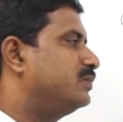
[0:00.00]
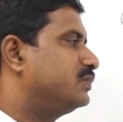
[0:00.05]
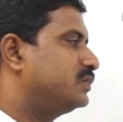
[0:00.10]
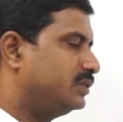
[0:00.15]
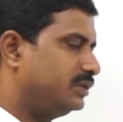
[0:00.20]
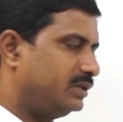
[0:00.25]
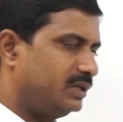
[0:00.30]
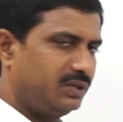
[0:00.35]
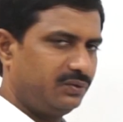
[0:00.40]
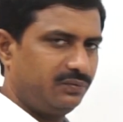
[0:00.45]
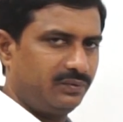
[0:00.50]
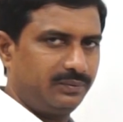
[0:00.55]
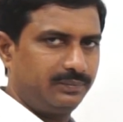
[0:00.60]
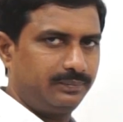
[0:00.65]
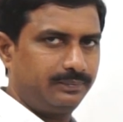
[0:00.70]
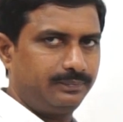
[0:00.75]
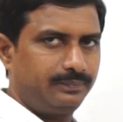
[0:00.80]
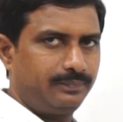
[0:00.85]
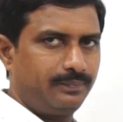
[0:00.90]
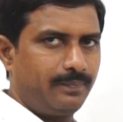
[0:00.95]
So that
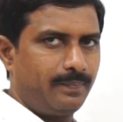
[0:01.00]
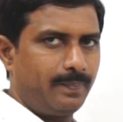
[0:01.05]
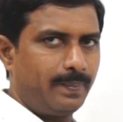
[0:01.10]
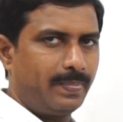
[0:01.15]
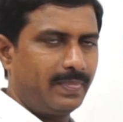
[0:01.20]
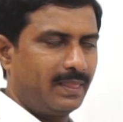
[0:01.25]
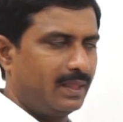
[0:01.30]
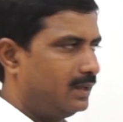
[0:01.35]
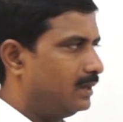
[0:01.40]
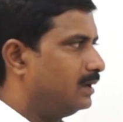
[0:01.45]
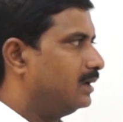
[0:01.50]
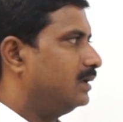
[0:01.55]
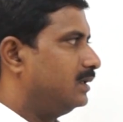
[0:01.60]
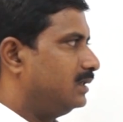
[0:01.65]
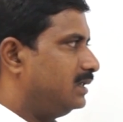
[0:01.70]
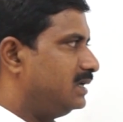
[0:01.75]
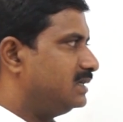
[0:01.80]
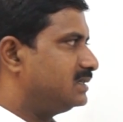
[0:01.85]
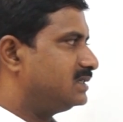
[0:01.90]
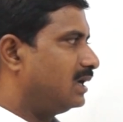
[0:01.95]

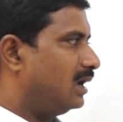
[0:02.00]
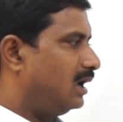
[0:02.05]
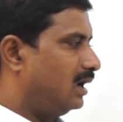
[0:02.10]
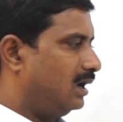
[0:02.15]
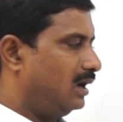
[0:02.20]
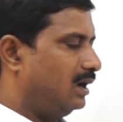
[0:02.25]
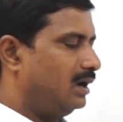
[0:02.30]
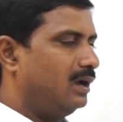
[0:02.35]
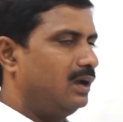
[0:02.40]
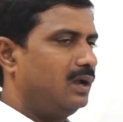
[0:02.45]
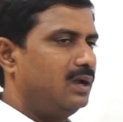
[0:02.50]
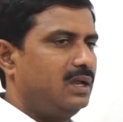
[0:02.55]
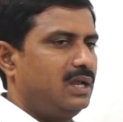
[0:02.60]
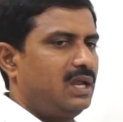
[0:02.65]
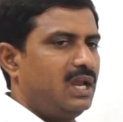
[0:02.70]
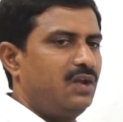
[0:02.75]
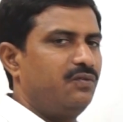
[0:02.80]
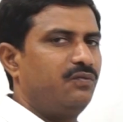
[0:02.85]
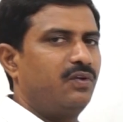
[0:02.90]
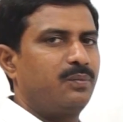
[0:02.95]
is the
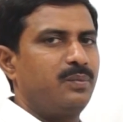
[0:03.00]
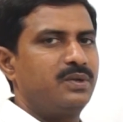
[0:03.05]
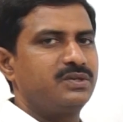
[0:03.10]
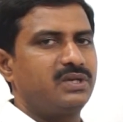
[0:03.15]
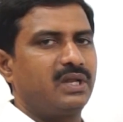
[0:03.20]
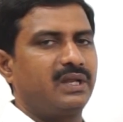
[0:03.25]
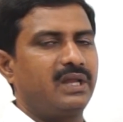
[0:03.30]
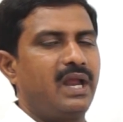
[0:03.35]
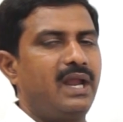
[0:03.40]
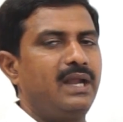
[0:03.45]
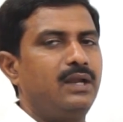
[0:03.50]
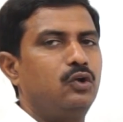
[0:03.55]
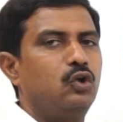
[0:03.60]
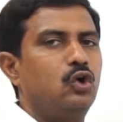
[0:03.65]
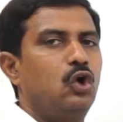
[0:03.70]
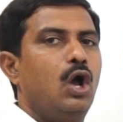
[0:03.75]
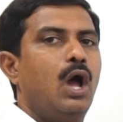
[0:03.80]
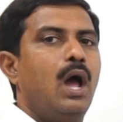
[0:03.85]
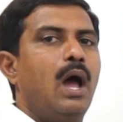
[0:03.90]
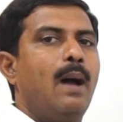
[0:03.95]
information akin
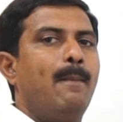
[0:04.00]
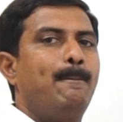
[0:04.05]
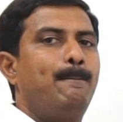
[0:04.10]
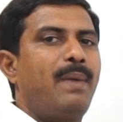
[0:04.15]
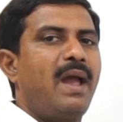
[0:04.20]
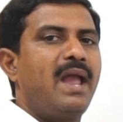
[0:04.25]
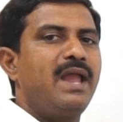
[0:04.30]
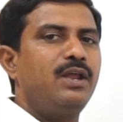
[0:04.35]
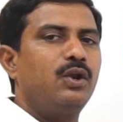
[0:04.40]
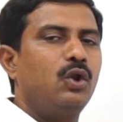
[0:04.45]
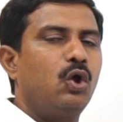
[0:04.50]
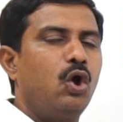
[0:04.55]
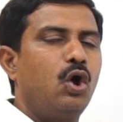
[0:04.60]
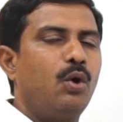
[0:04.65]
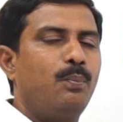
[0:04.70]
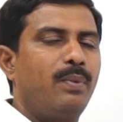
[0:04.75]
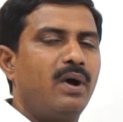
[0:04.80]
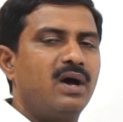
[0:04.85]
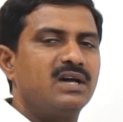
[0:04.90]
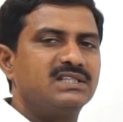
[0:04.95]
to
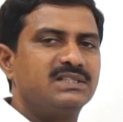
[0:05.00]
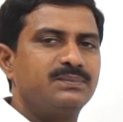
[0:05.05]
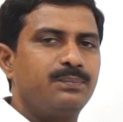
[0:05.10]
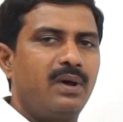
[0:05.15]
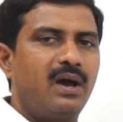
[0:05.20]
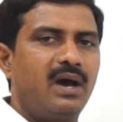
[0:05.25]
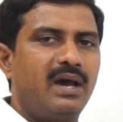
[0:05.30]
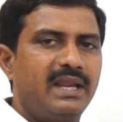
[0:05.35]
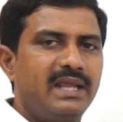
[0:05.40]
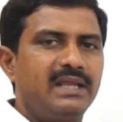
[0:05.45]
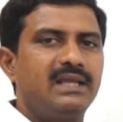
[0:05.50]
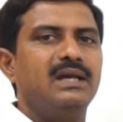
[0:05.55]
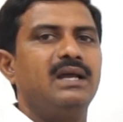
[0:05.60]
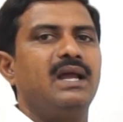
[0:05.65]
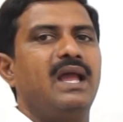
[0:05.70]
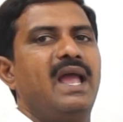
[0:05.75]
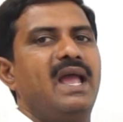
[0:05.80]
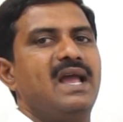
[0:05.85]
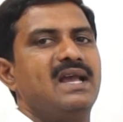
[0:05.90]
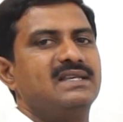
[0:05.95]
pyrophosphoric
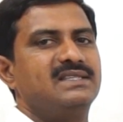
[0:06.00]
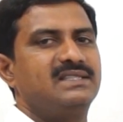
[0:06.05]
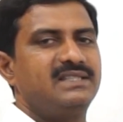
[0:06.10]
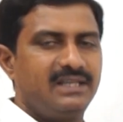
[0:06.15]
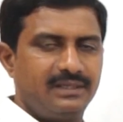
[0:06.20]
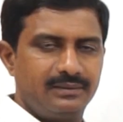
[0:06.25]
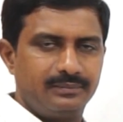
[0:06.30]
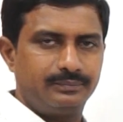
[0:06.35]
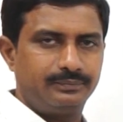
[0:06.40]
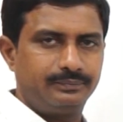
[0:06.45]
acid.